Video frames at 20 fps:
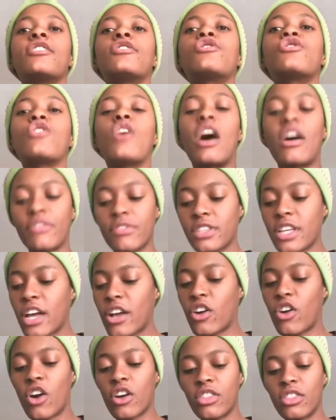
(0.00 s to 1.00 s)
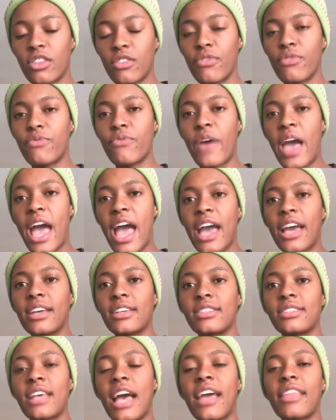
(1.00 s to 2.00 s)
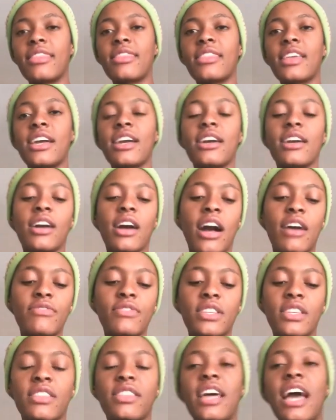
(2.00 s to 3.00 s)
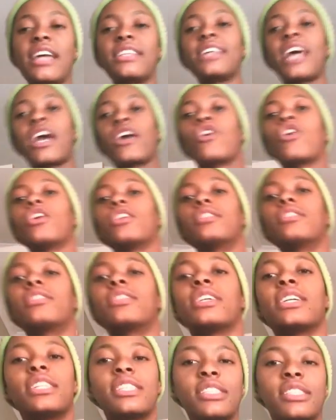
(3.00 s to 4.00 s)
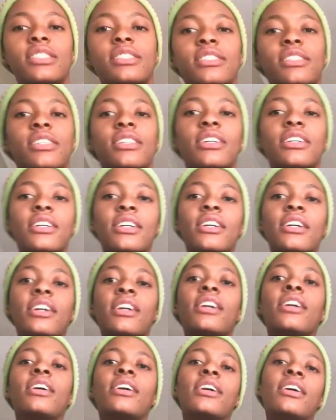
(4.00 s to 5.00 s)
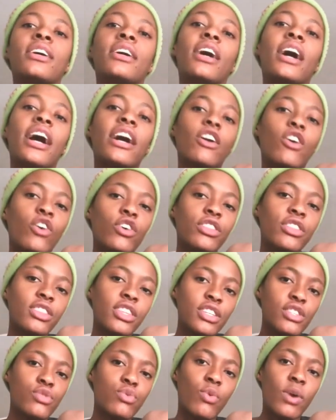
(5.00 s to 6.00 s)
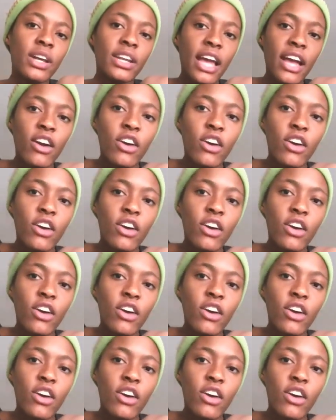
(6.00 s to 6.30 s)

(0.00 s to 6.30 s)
So after I got the fangs, I think after that I got this. I got this one.